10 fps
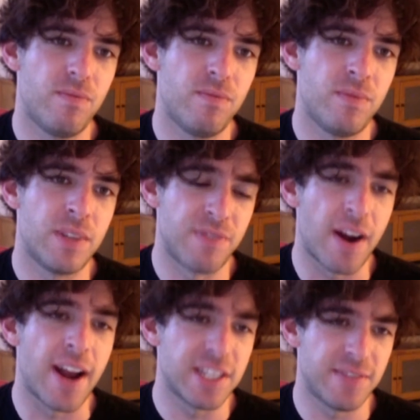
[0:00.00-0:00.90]
it's
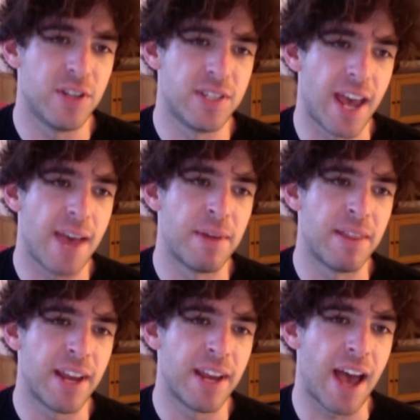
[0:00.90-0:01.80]
very nice of you to say,
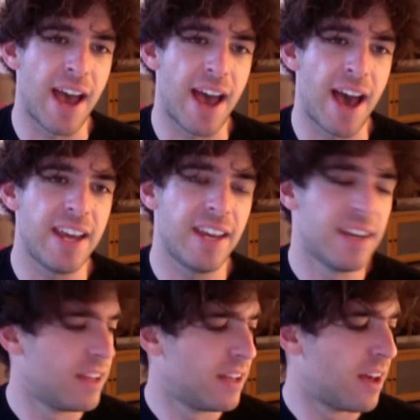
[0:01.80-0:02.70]
but like I
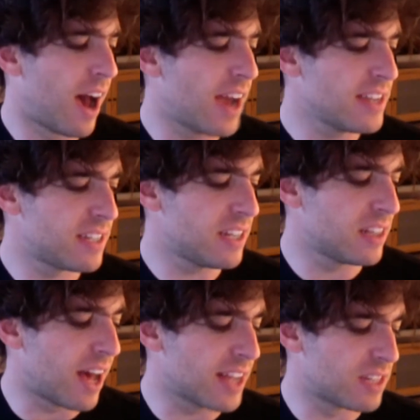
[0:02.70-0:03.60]
see
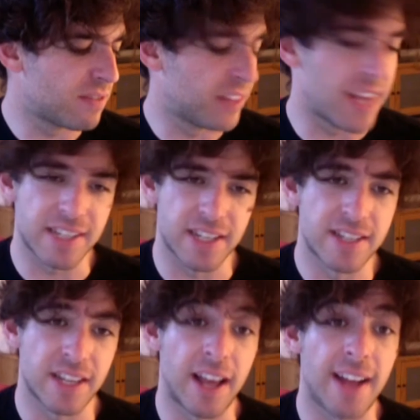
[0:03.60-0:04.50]
lots of
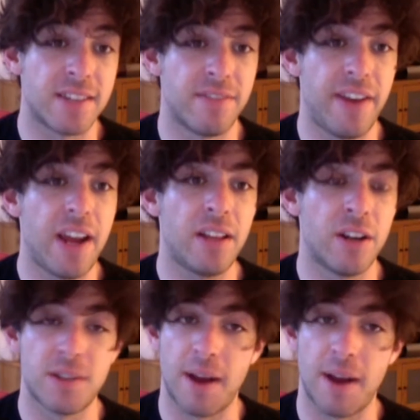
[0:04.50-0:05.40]
lessons and lots of
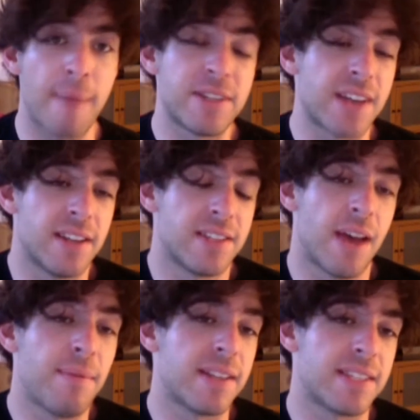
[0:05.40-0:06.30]
failures.
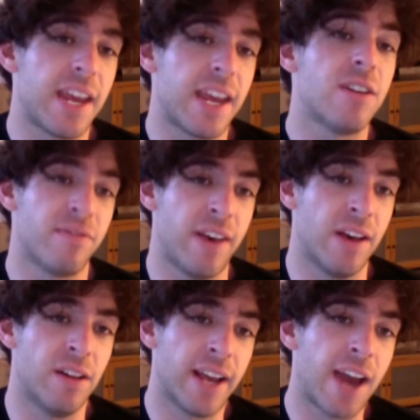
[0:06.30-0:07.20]
I'm not scared to
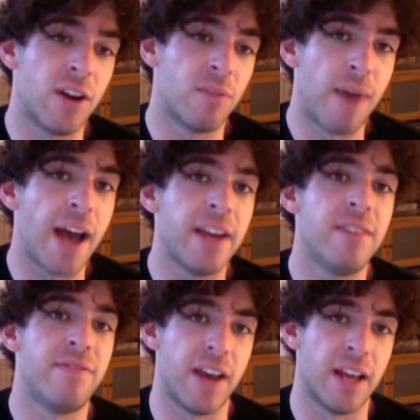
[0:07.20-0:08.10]
fail. Like I don't
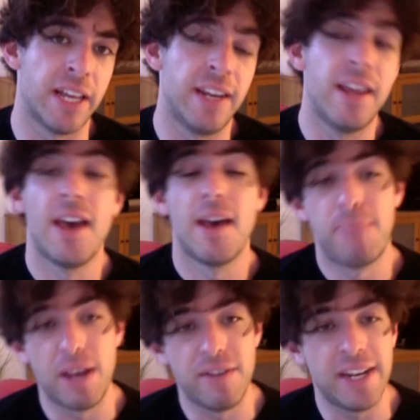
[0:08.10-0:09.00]
mind failing,
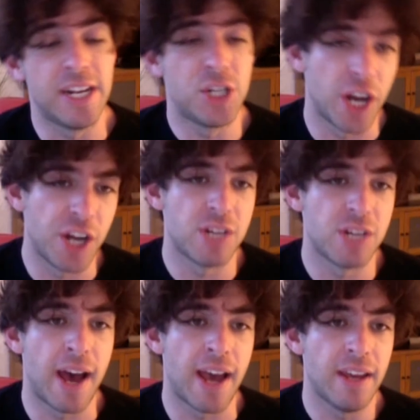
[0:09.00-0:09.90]
pivoting and changing
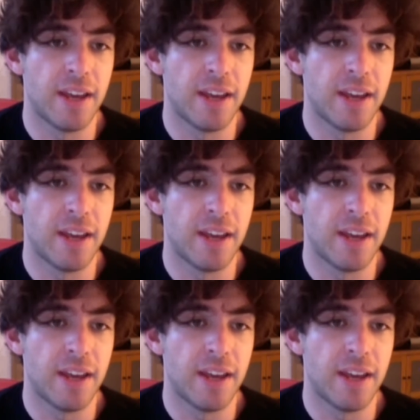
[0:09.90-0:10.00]
my